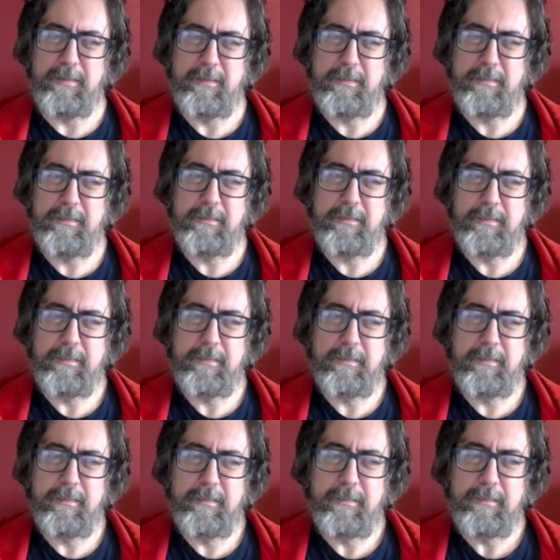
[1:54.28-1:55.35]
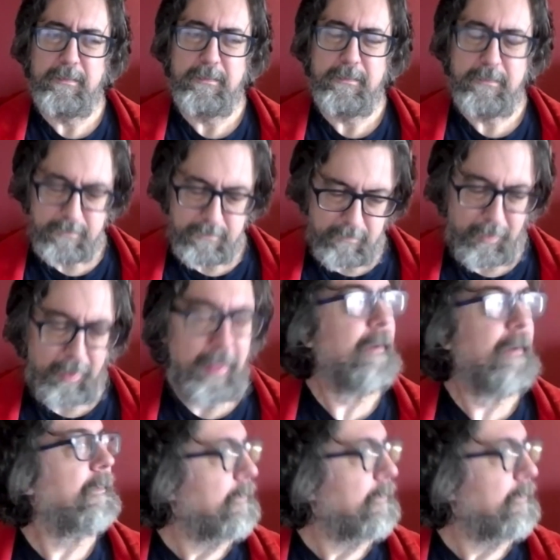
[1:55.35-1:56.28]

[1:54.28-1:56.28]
No one is speaking in this clip.